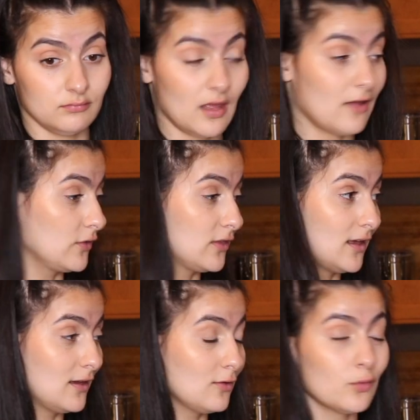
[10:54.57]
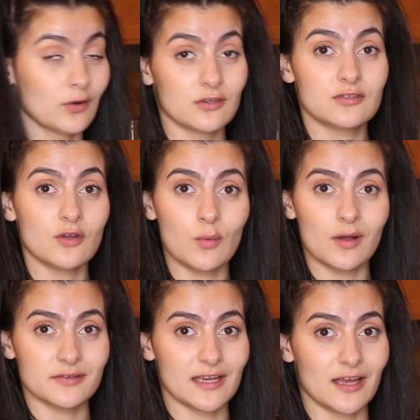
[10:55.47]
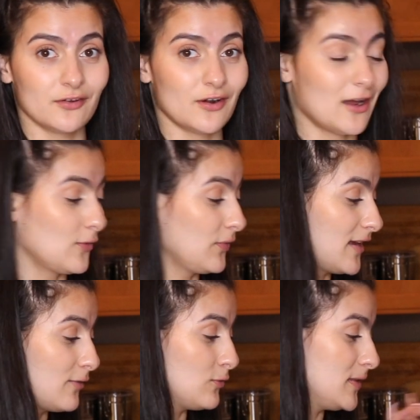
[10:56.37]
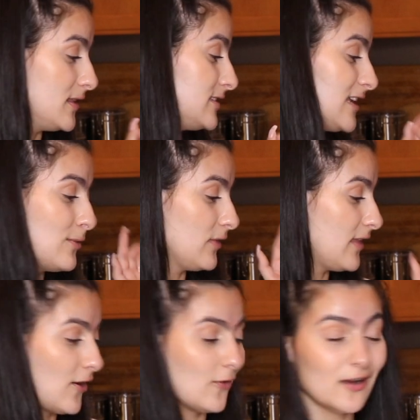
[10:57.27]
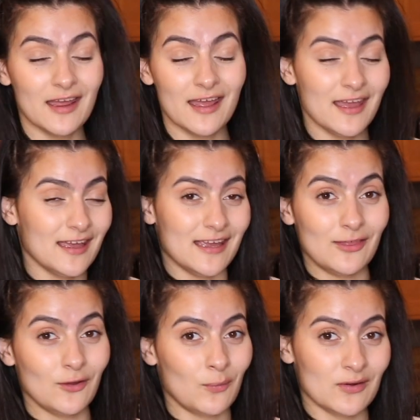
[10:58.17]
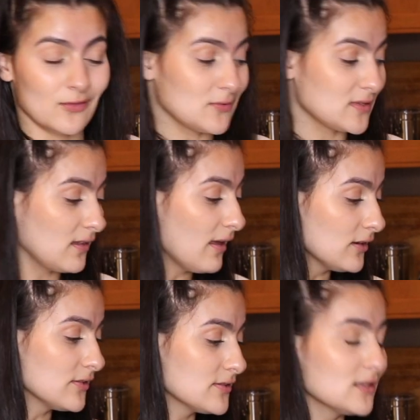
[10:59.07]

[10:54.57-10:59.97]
Everything worked so well together. I don't think it would be the same without either one of those layers.